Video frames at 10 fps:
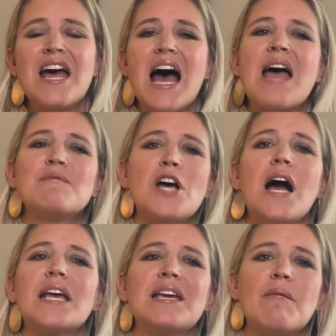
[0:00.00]
I'm
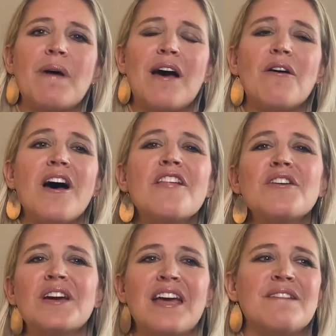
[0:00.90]
talking about
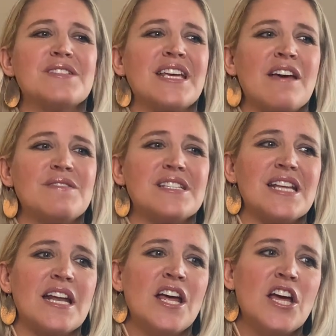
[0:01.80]
other gifts
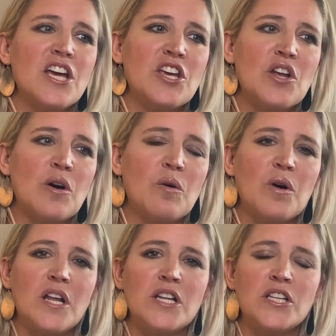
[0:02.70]
that,
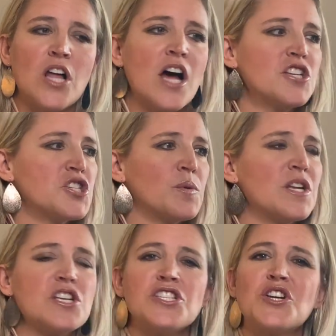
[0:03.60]
launch you
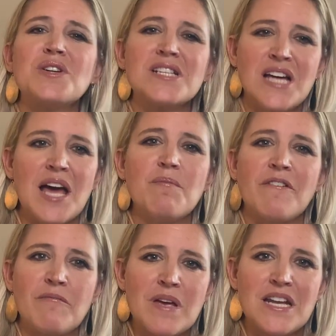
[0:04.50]
into certain type
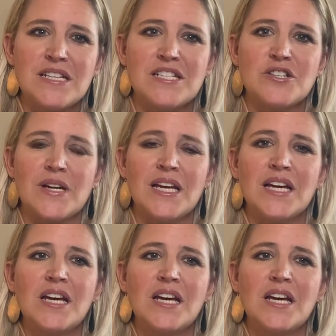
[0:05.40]
of ministry.